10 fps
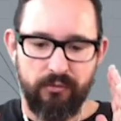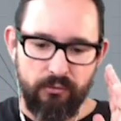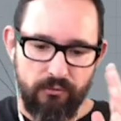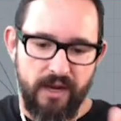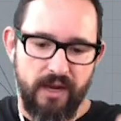
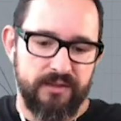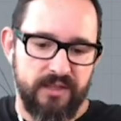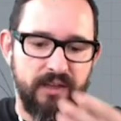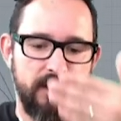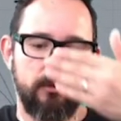2
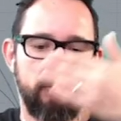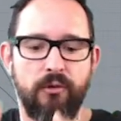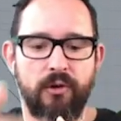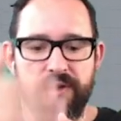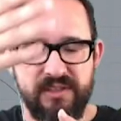rails and then
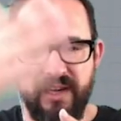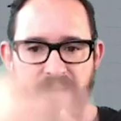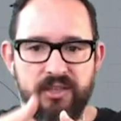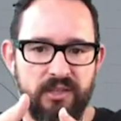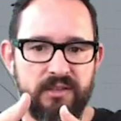2 cross
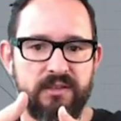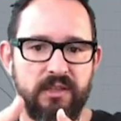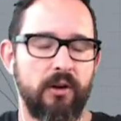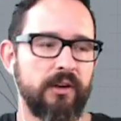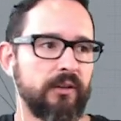sections
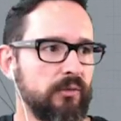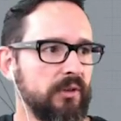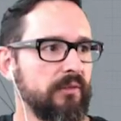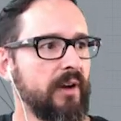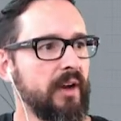in order to
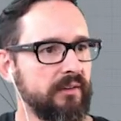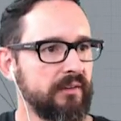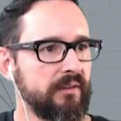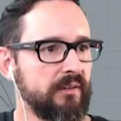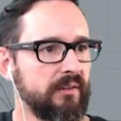divide
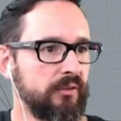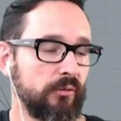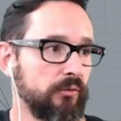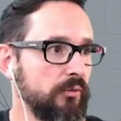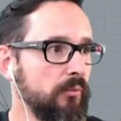
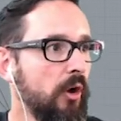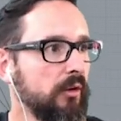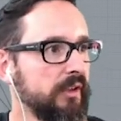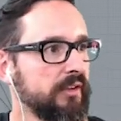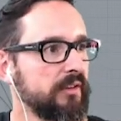to
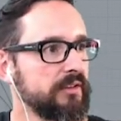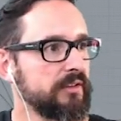model it.